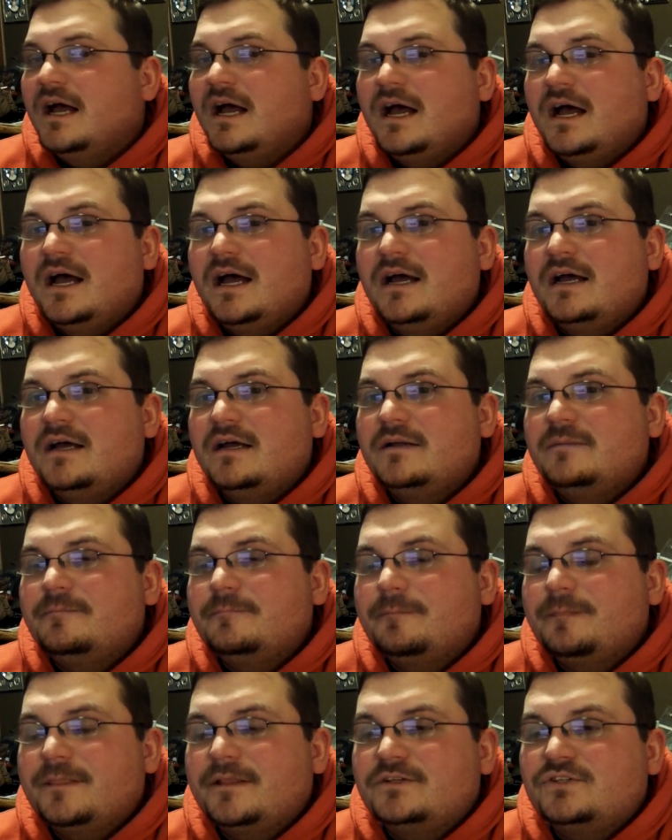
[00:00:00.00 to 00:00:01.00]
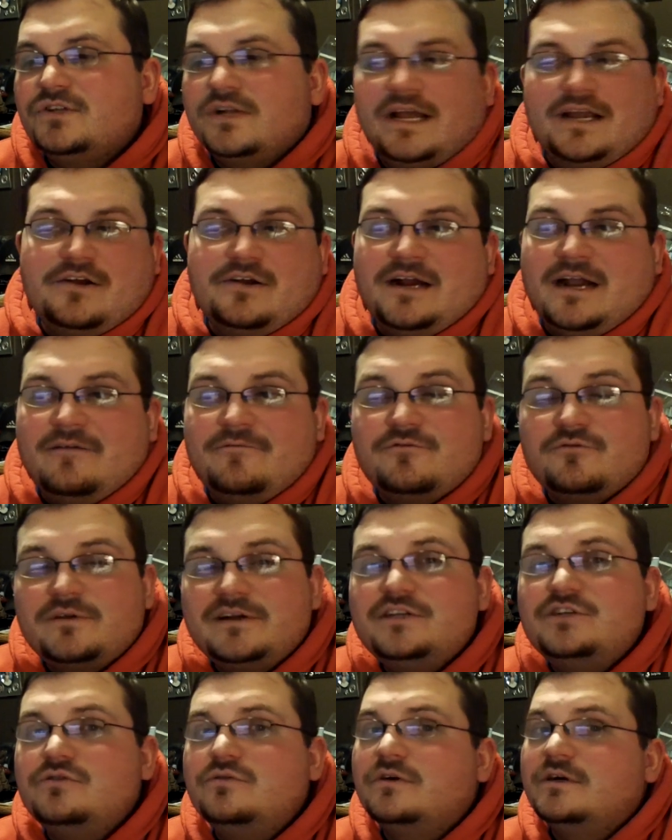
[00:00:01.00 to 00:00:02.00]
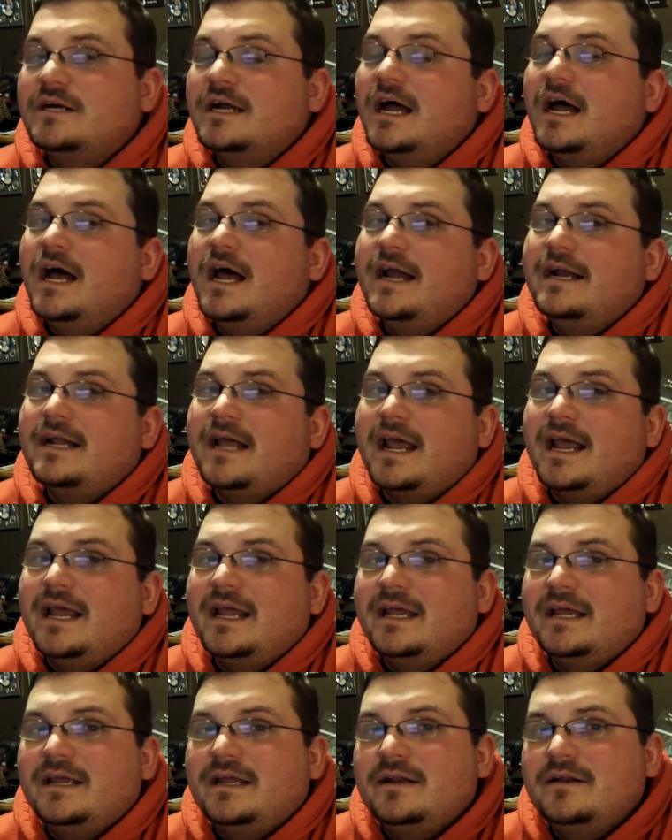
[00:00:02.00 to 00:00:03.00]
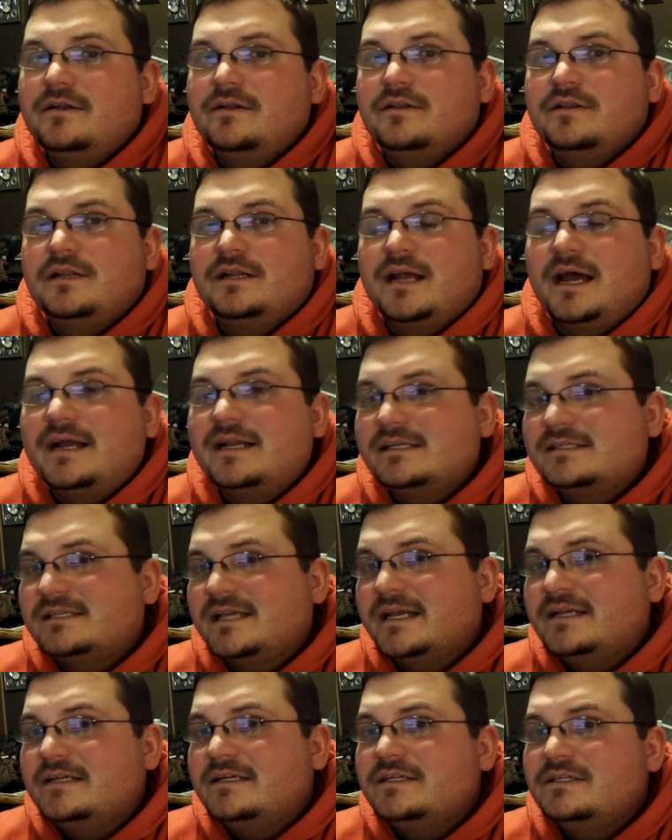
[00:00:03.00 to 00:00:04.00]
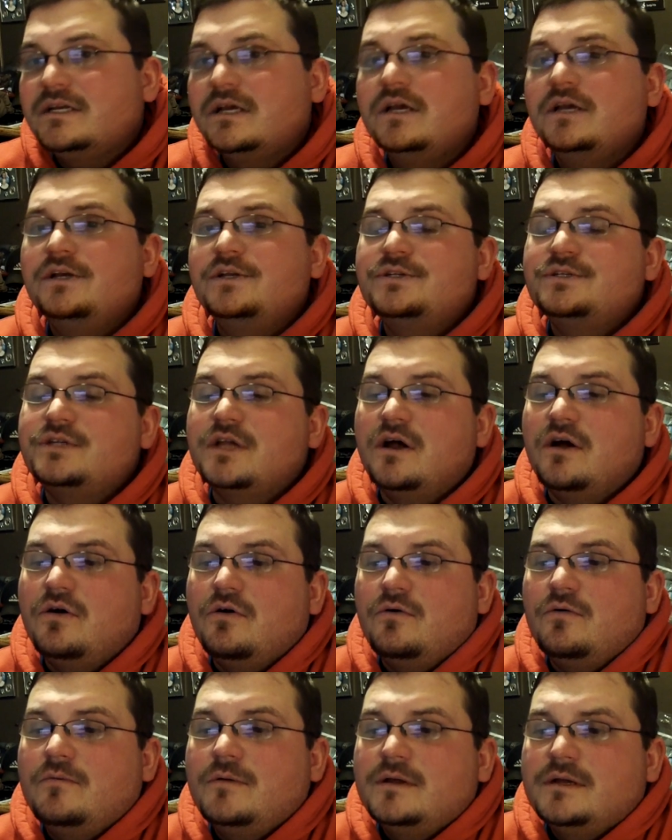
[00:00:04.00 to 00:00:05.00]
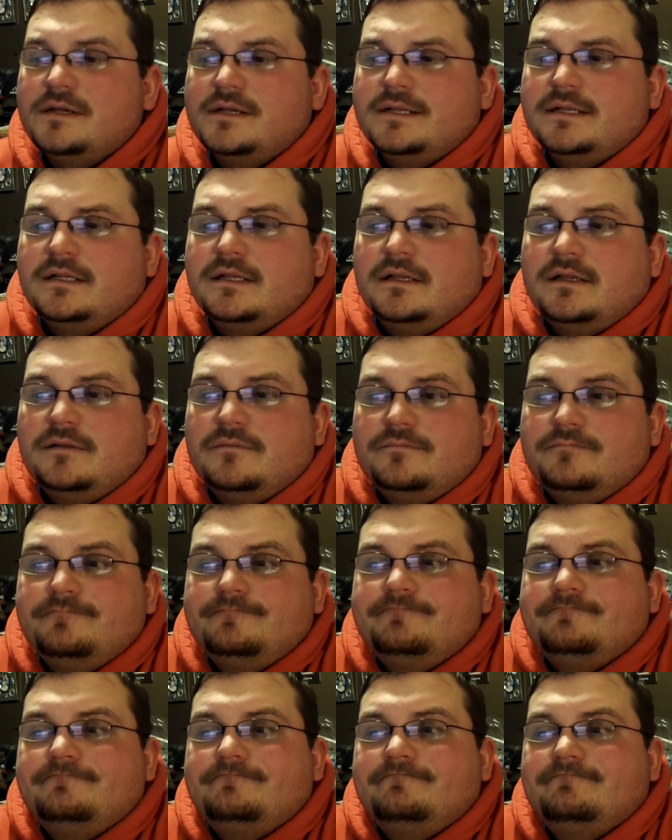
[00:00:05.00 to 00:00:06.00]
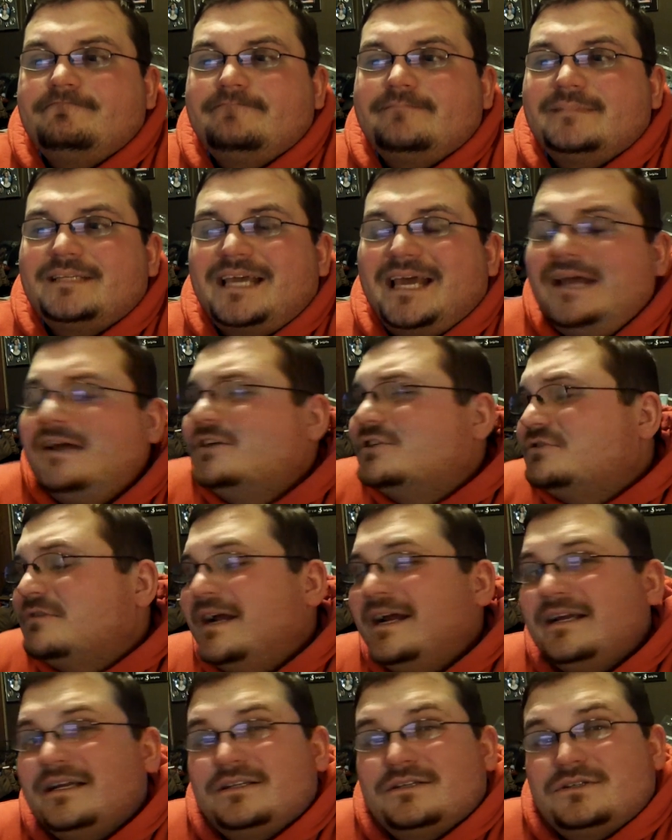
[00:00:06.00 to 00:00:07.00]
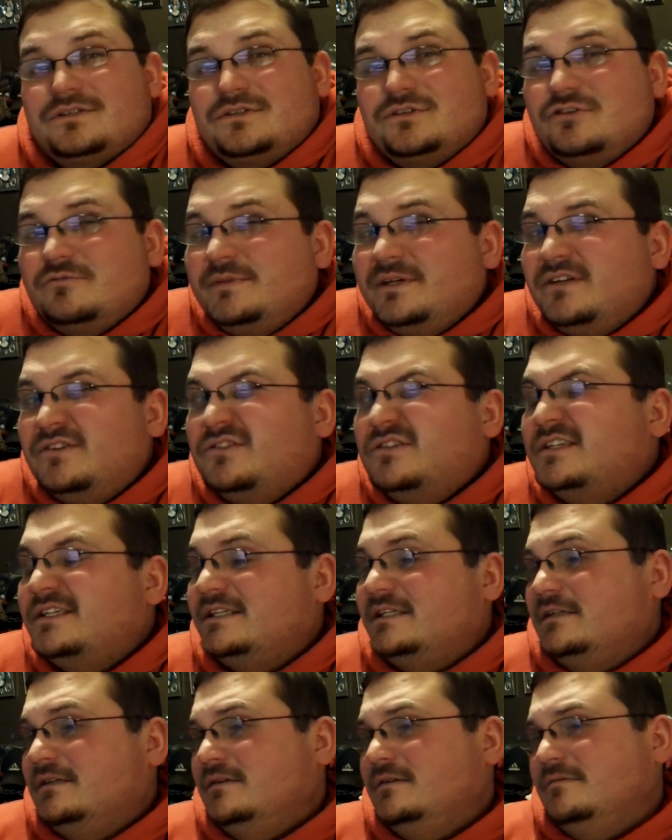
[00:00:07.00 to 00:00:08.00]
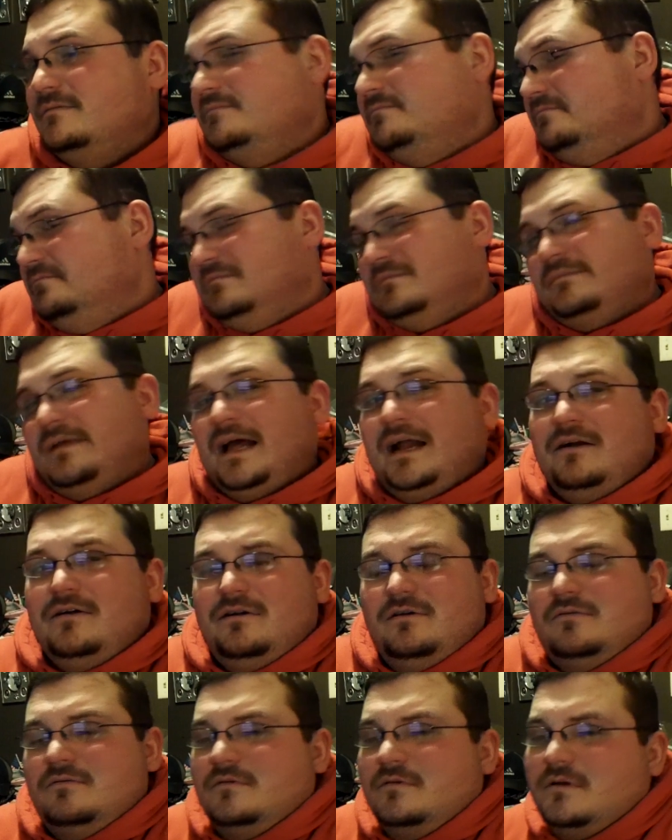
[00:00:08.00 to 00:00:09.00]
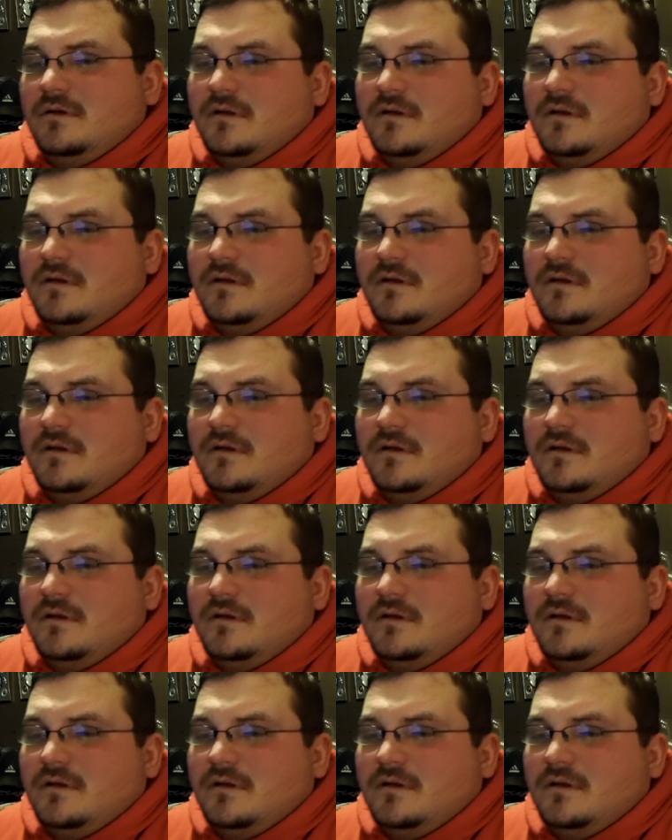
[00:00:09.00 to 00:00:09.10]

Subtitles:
So now you're going to have 3 Tour Guide and the Night Assailant. So Chaos Dragons could be good. I don't know.